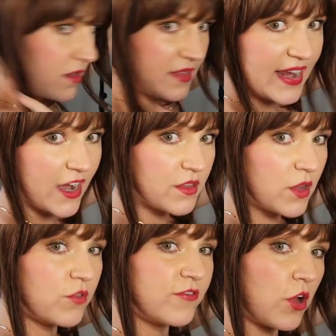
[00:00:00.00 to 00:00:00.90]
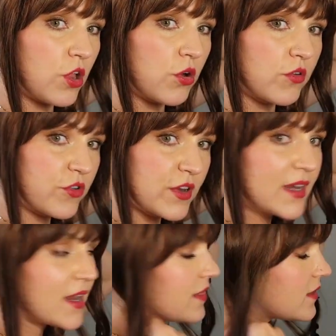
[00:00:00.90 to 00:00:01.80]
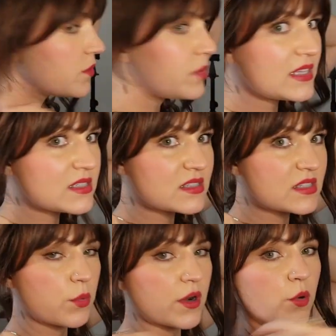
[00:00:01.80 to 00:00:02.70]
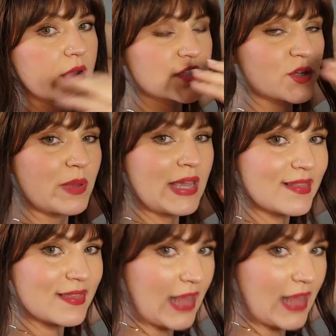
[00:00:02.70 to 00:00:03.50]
the hair that will fall over it, and then the pieces that we're going to pin